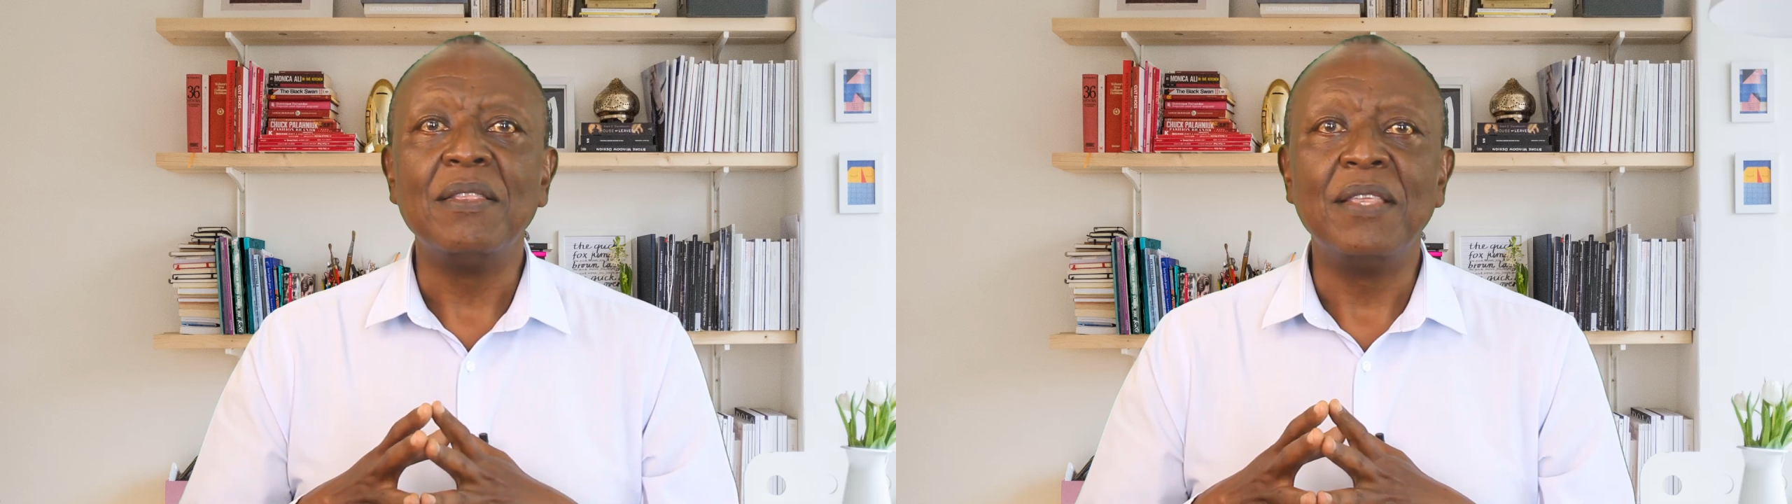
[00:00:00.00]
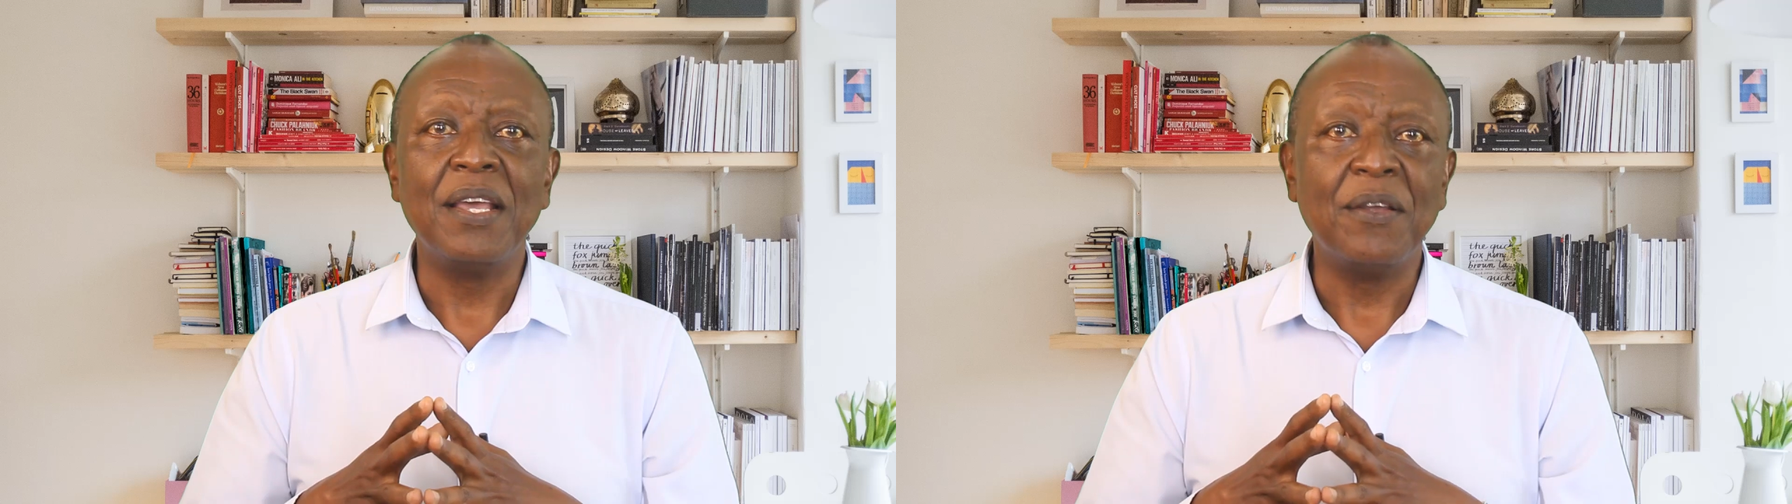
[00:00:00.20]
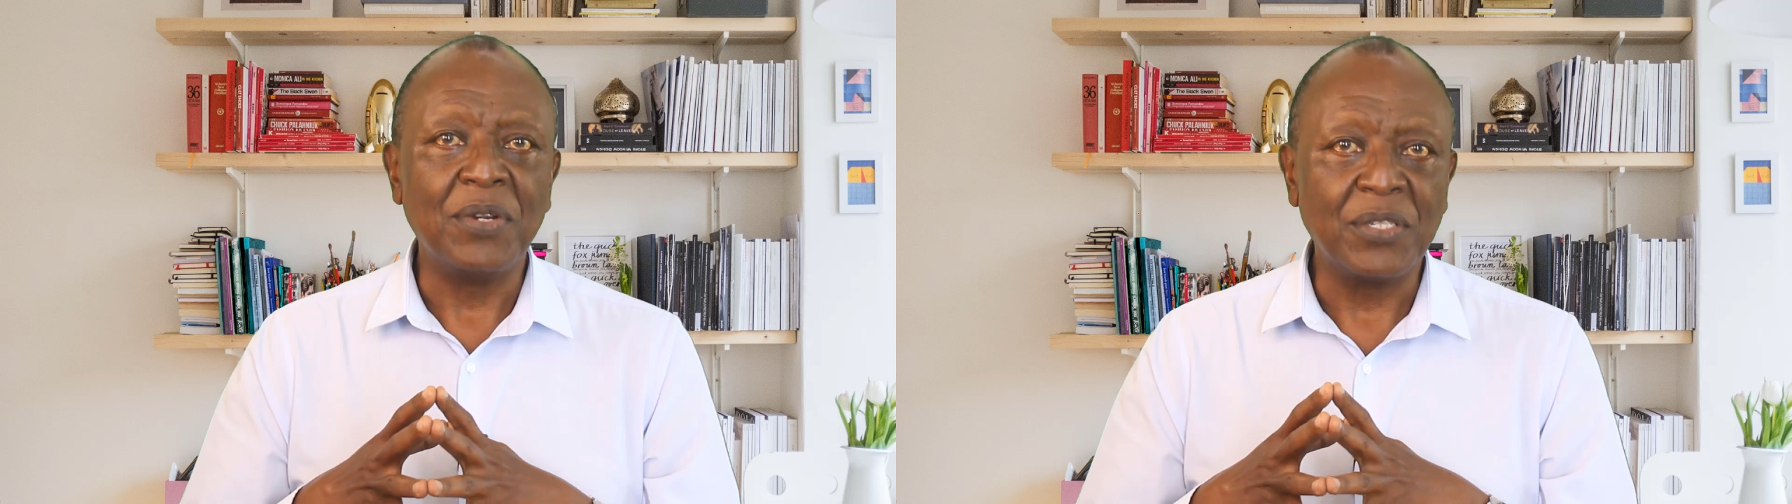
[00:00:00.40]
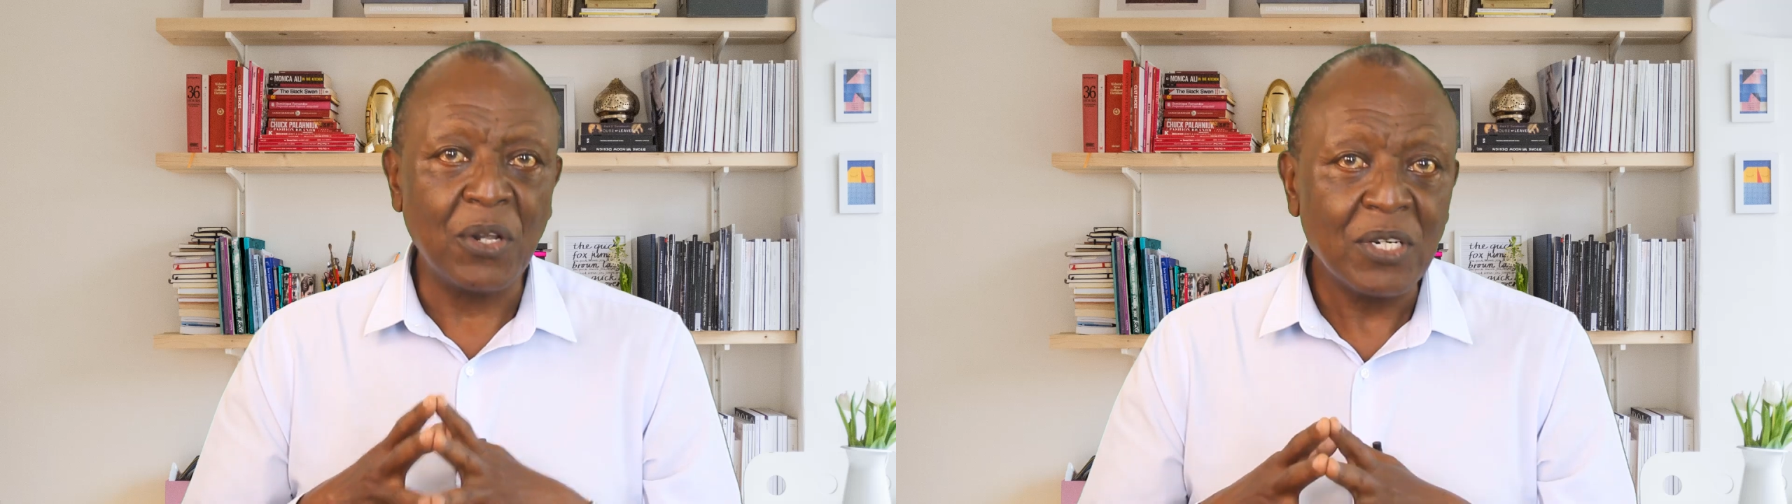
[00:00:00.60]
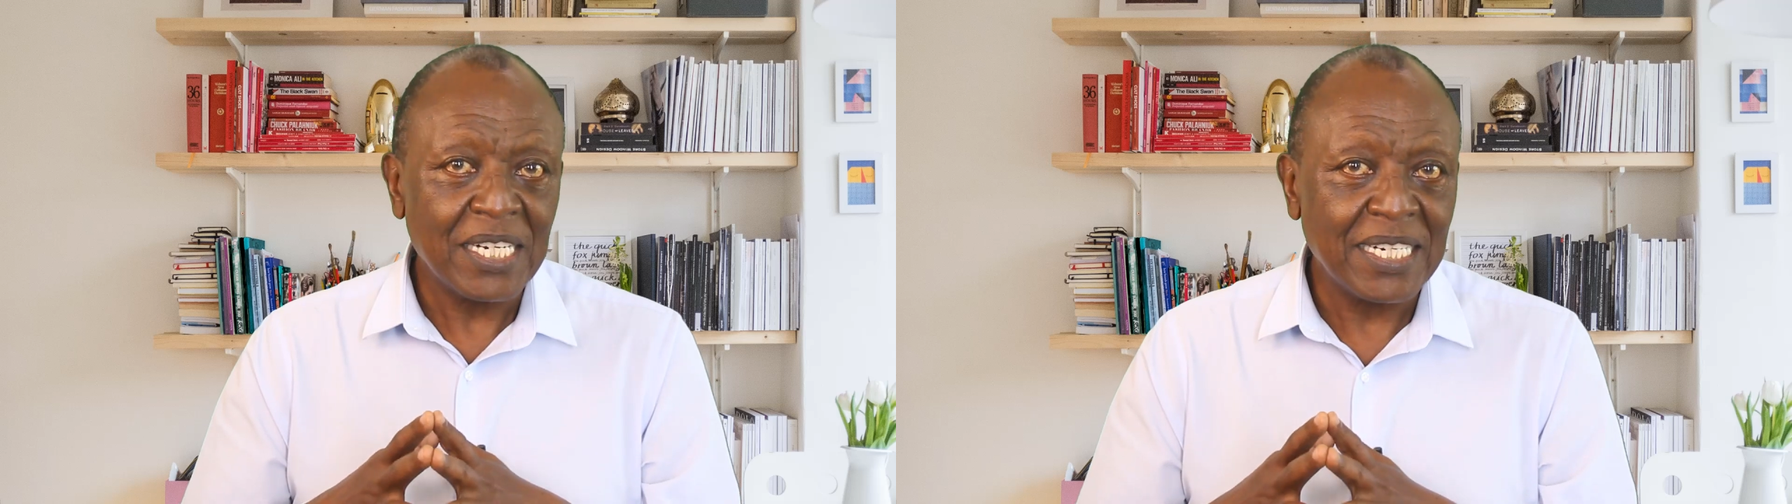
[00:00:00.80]
The
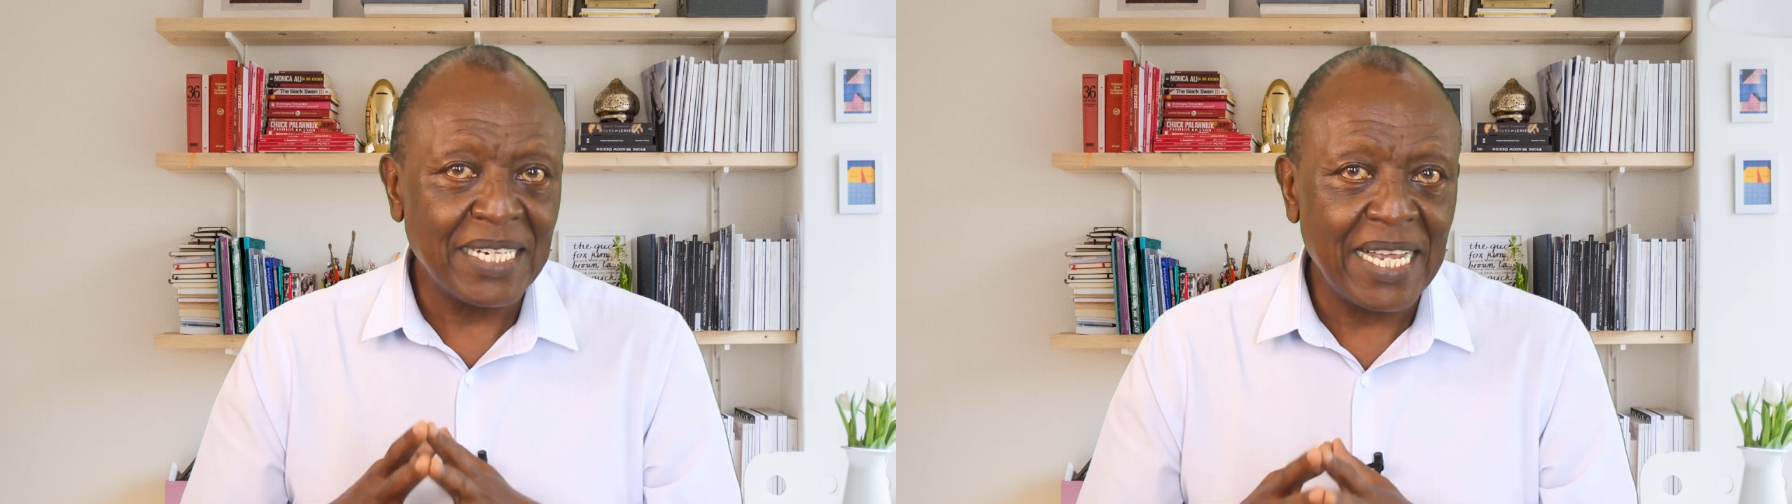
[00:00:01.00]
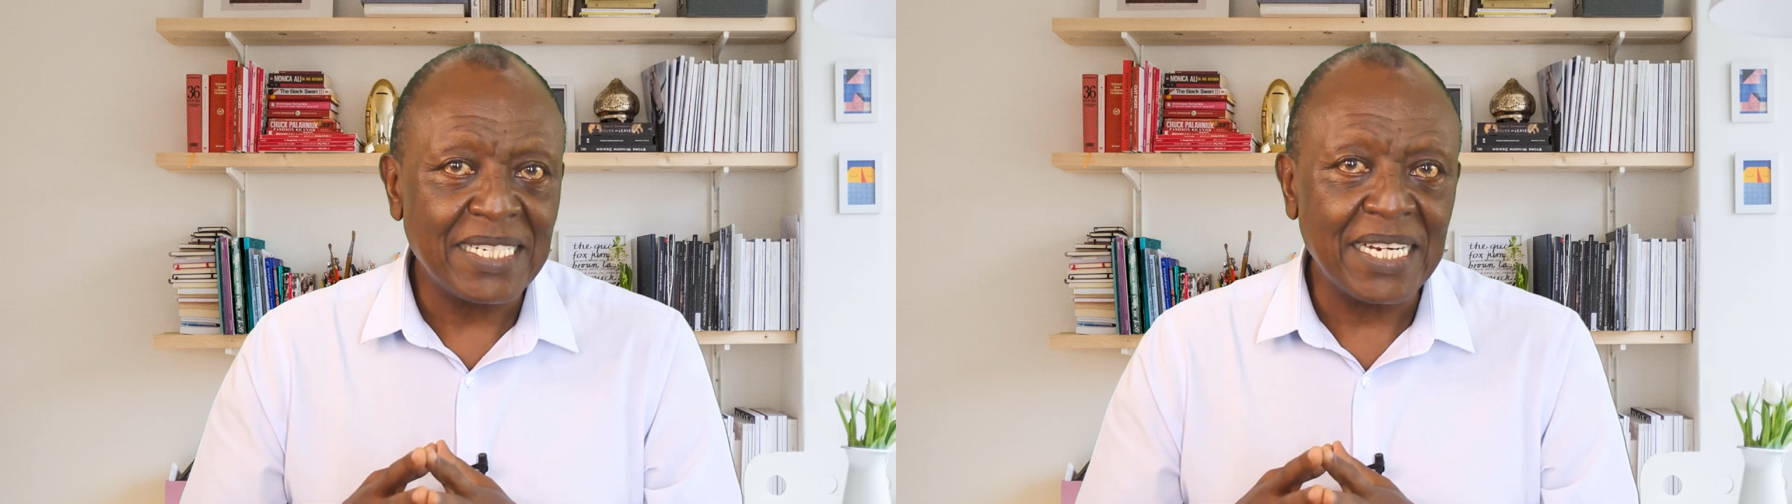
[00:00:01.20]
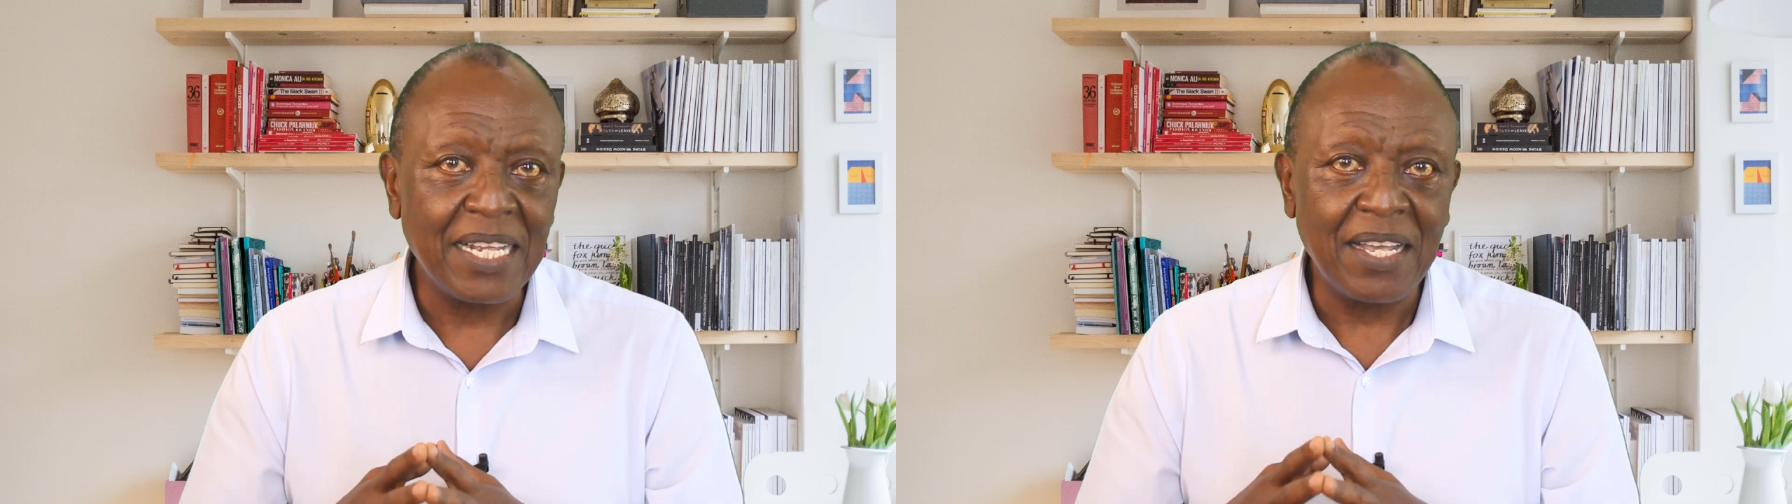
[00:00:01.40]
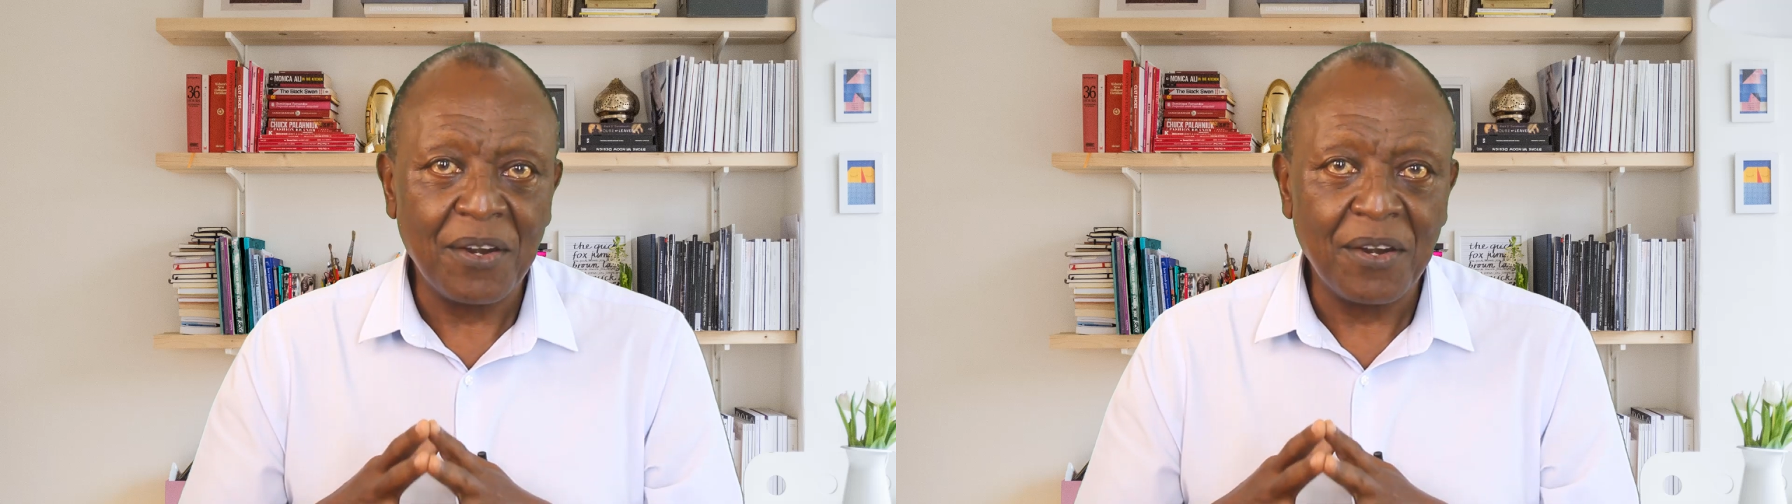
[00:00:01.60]
resulting net